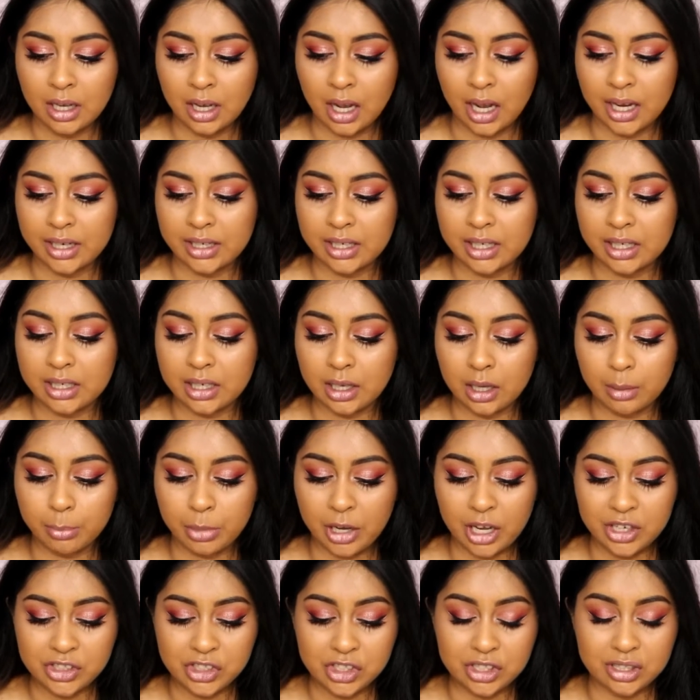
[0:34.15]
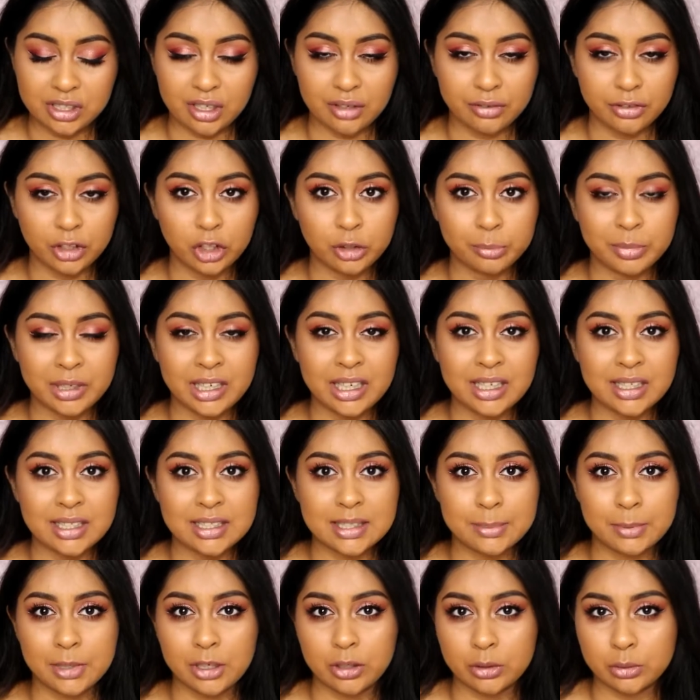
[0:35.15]
I did purchase a few
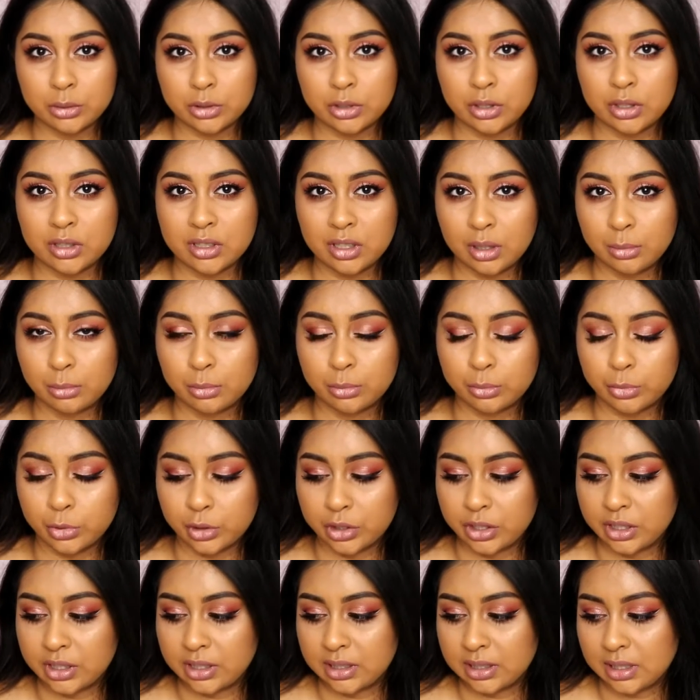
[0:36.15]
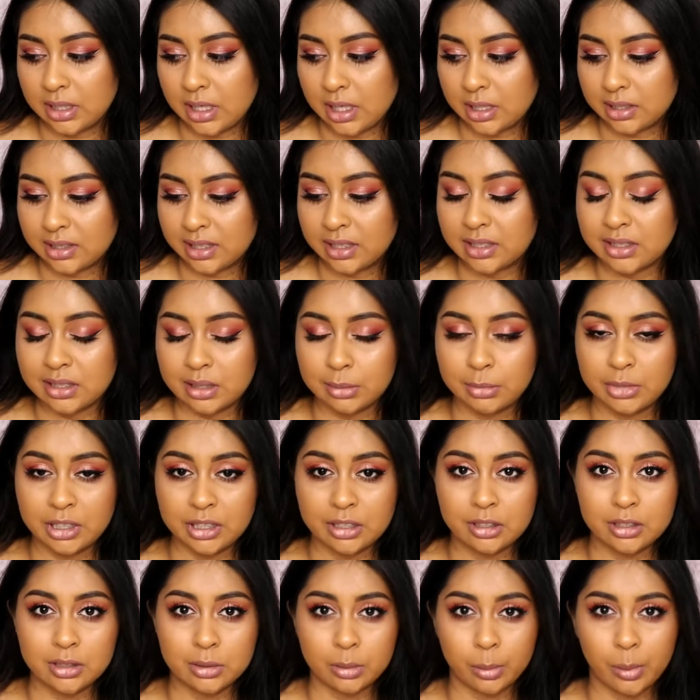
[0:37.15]
bits, but also some was sent to me
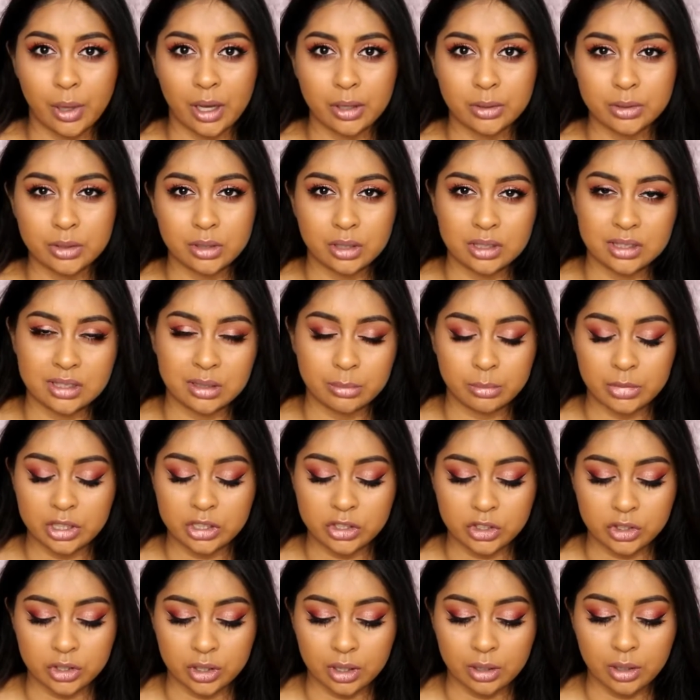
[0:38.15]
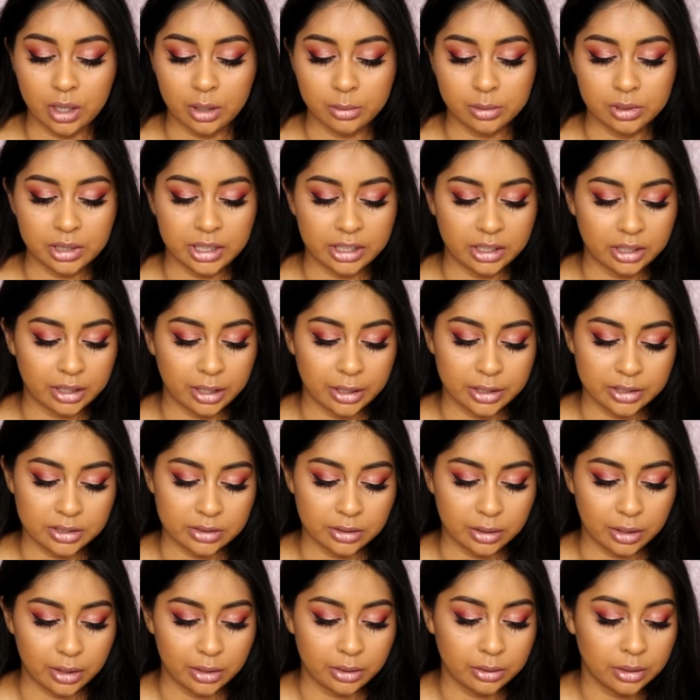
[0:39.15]
as well, so it's a mixture. I will let you guys
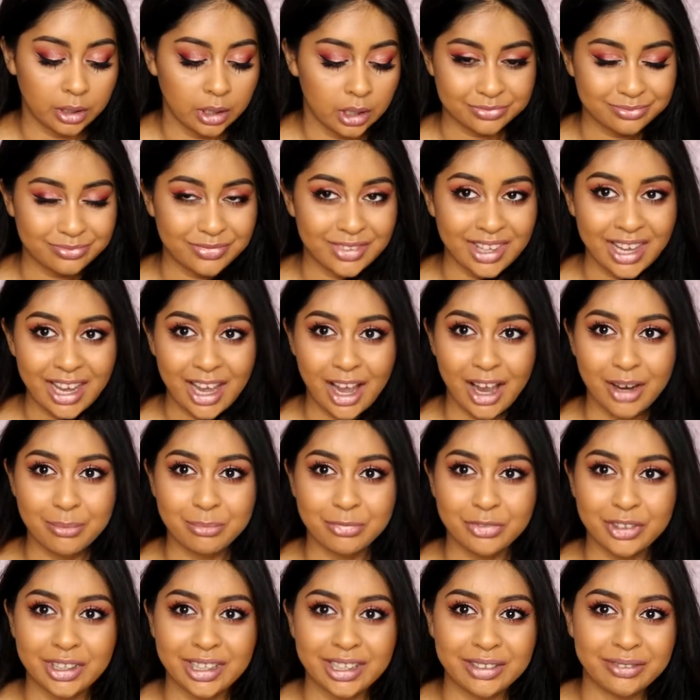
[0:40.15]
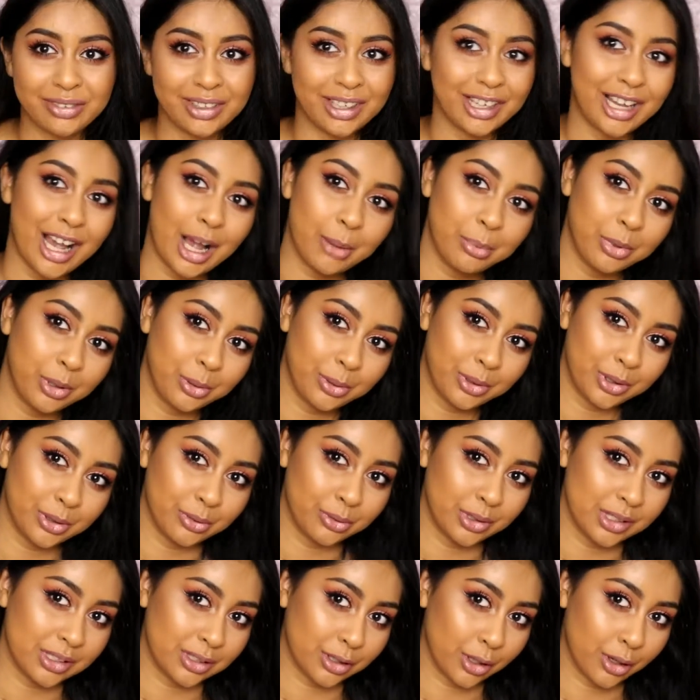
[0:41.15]
know. Yeah, I'm really happy with the
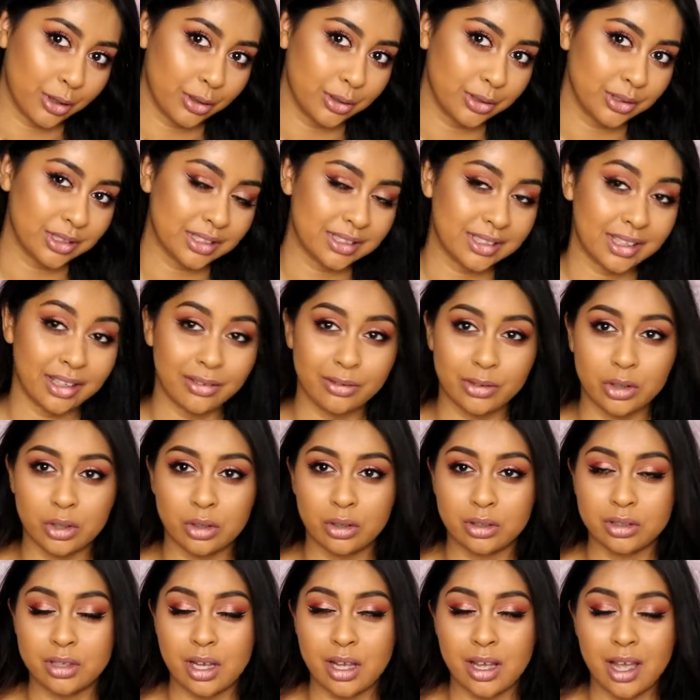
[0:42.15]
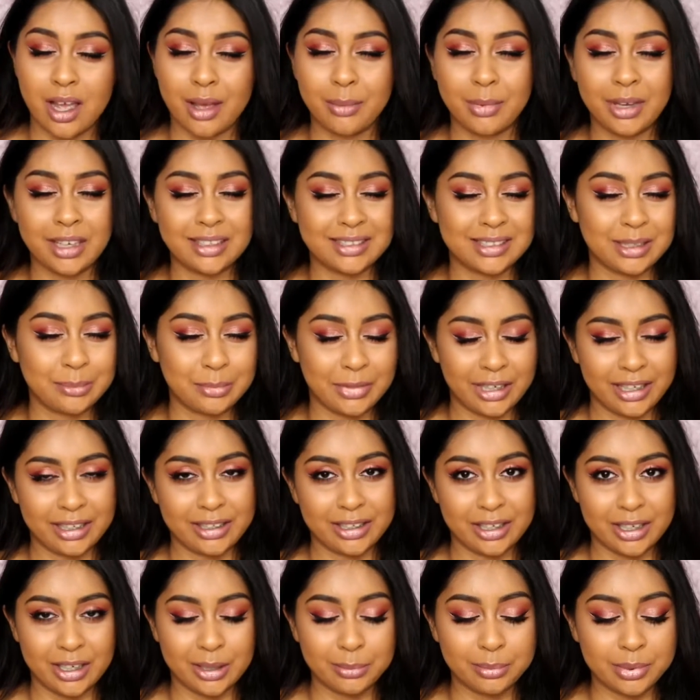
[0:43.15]
results. They've got amazing
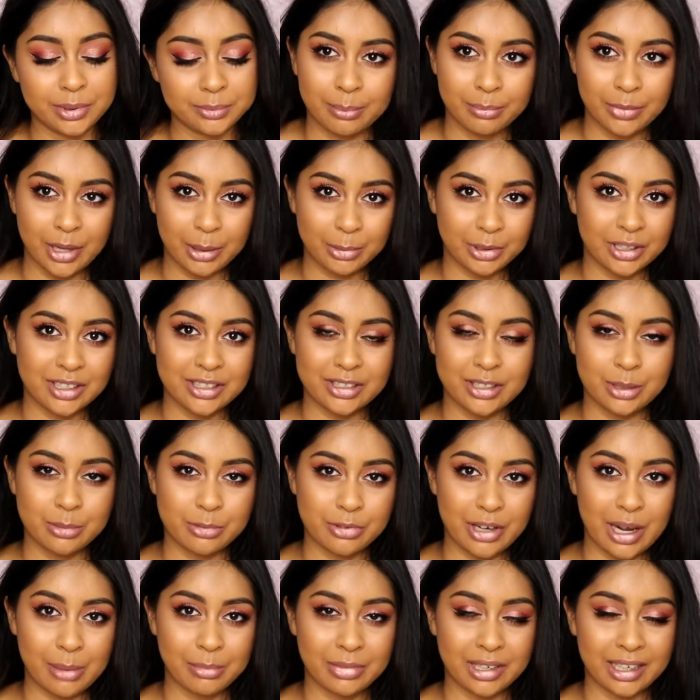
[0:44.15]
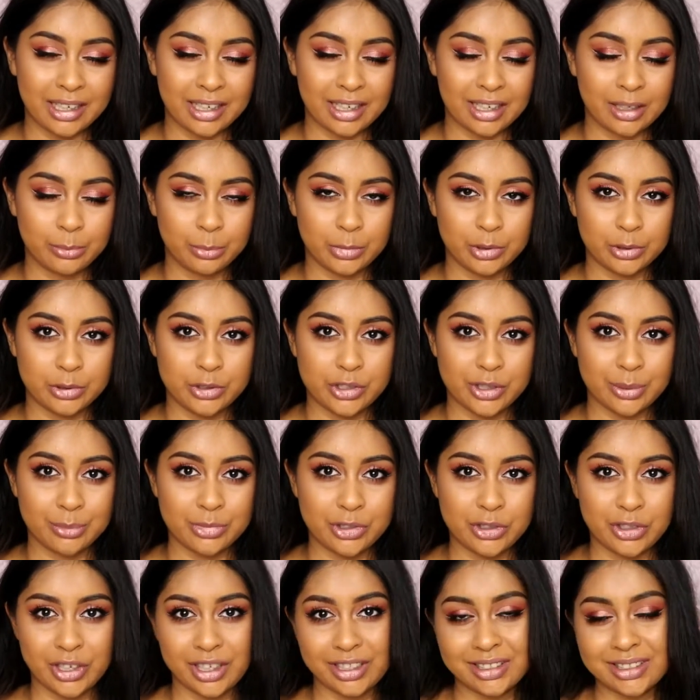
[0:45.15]
makeup, but I'm going to stop rambling and we'll jump
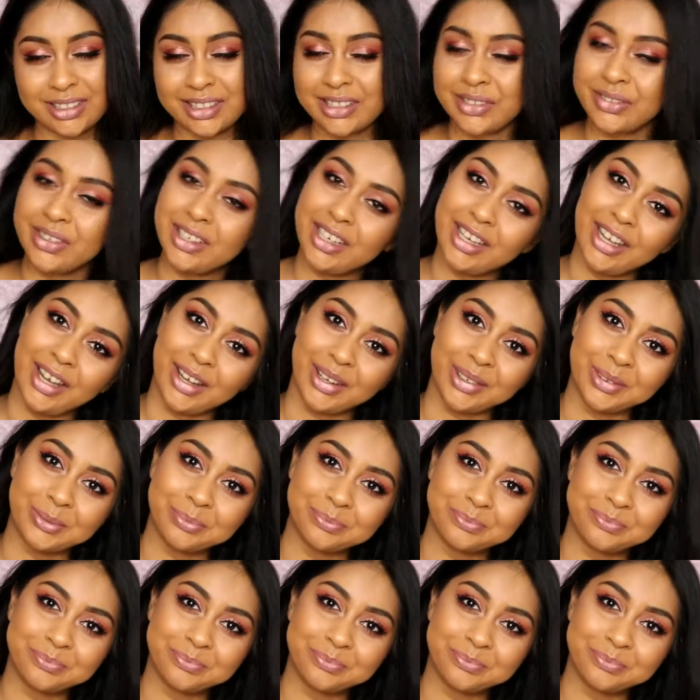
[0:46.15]
straight into this video.